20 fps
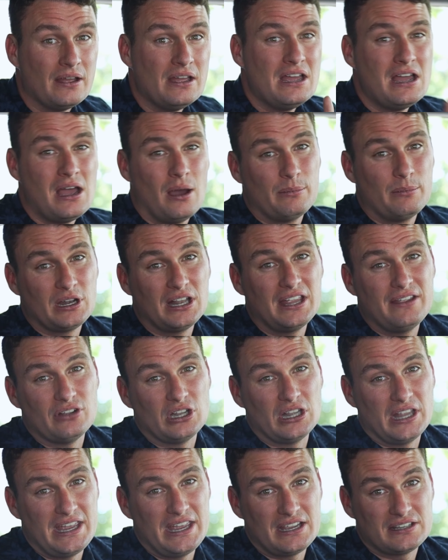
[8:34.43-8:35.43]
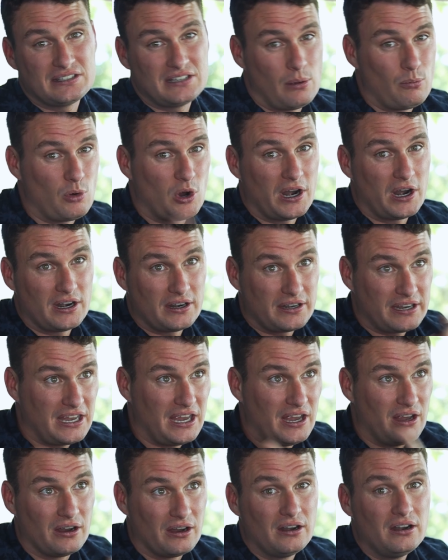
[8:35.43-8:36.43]
I'm going to leave a link somewhere
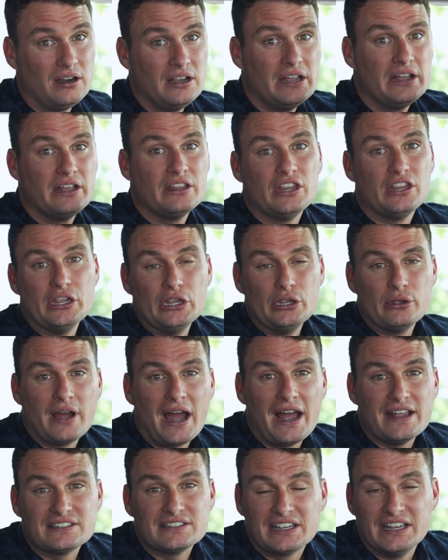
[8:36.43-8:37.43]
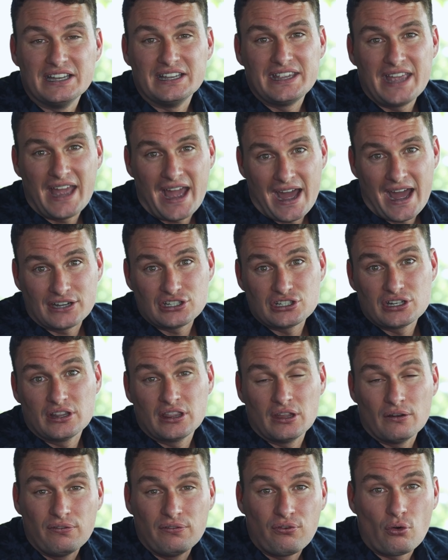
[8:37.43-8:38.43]
here that you guys can catch
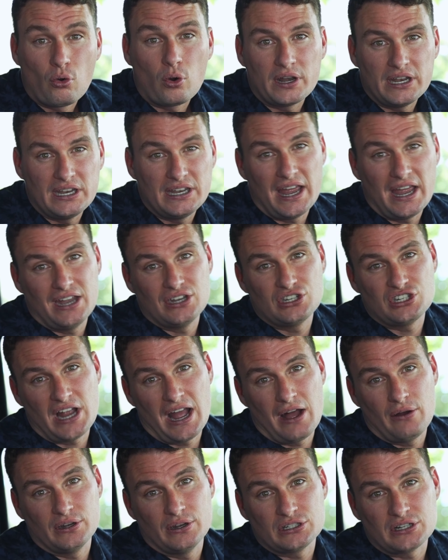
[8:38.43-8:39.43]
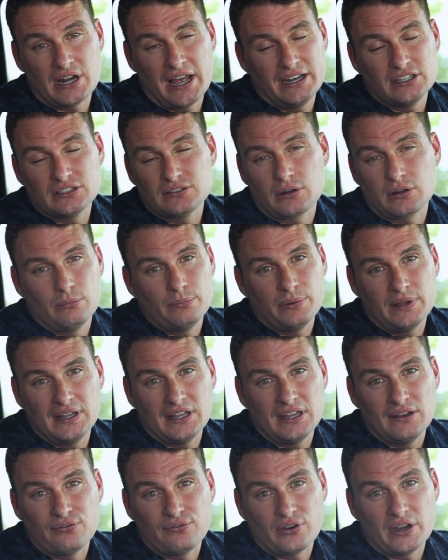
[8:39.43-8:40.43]
the 40 day challenge, right? It's
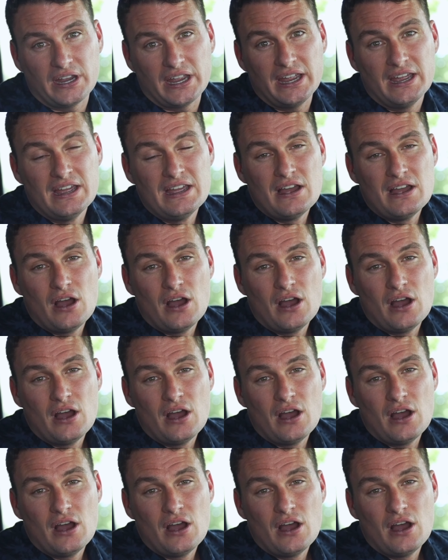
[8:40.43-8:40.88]
completely free.